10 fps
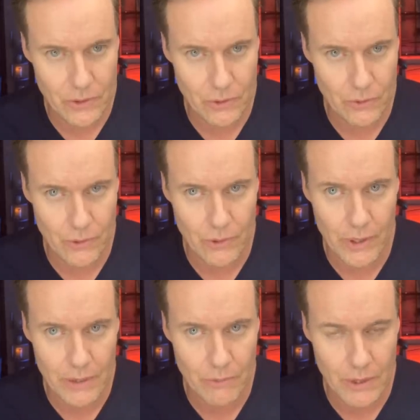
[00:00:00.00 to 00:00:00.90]
to the
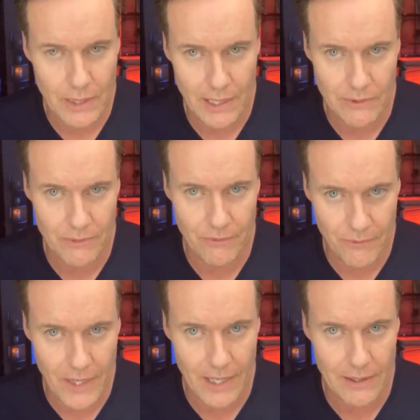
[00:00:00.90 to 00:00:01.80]
great one has
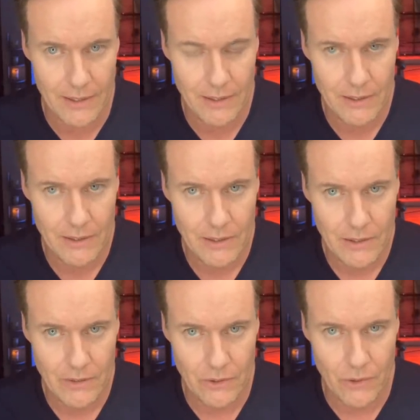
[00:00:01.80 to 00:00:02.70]
fed
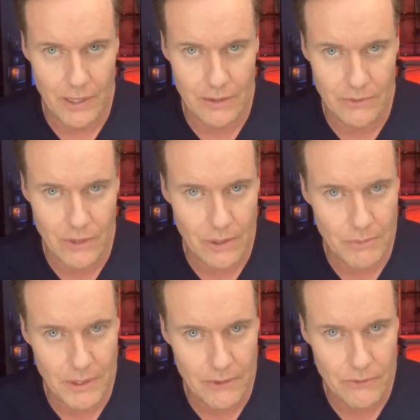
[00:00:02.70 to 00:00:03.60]
their greatness
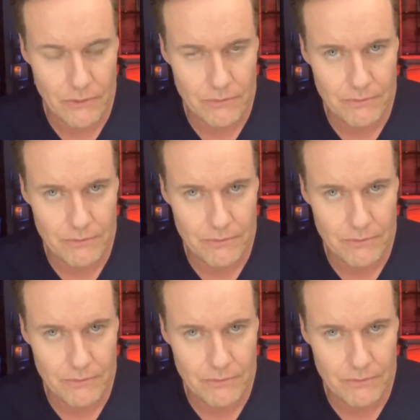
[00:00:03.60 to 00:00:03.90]
complex.